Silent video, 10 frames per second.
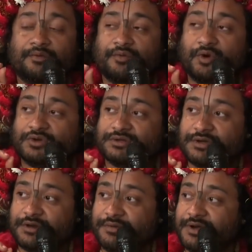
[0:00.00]
for
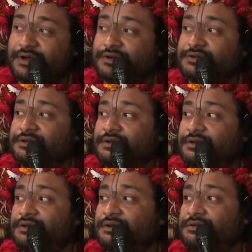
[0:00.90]
serving
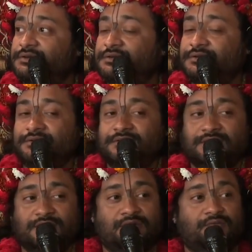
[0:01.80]
Krishna,
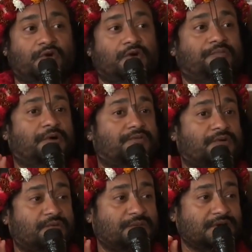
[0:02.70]
for
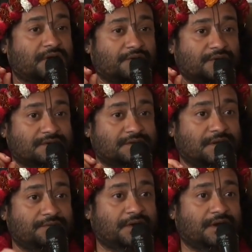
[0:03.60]
performing our
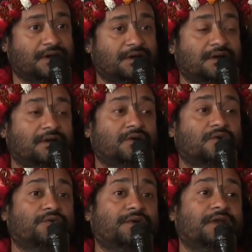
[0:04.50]
seva,
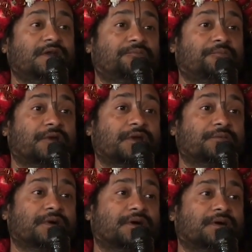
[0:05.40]
we need
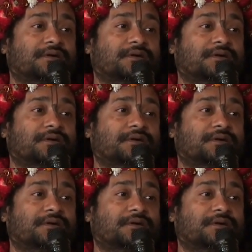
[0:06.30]
prema.